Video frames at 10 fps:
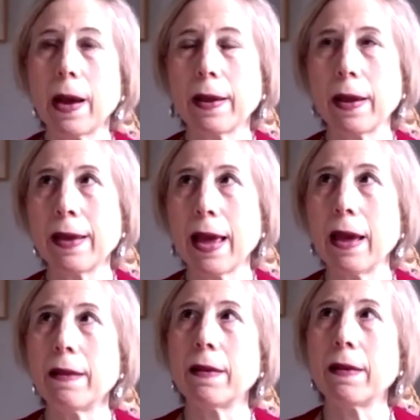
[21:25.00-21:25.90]

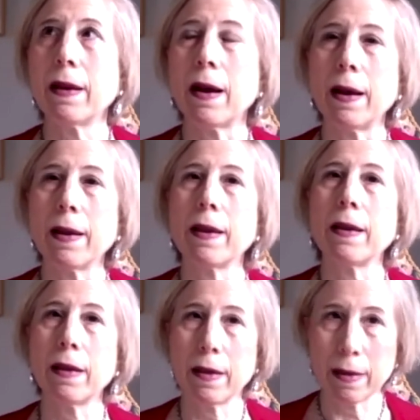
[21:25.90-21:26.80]
again,
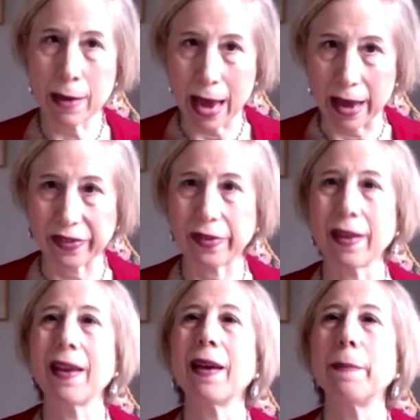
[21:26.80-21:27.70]
yes,
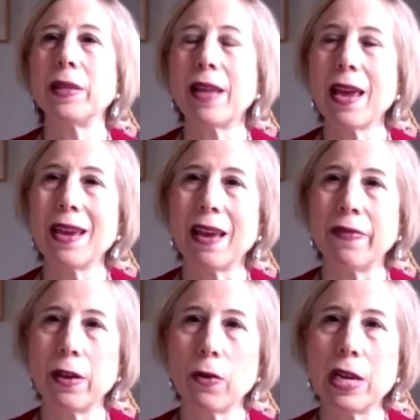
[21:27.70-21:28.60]
but if
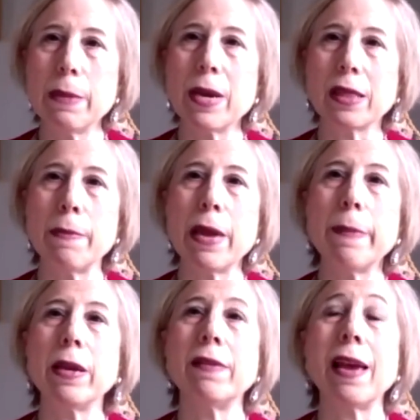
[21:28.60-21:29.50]
they're anemic, they may
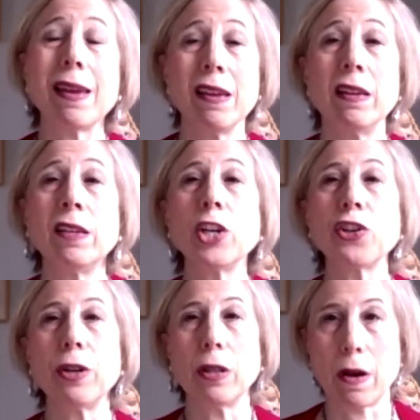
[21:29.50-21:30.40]
be taking
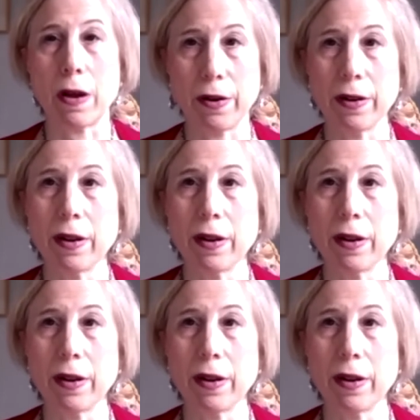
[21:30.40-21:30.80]
additional iron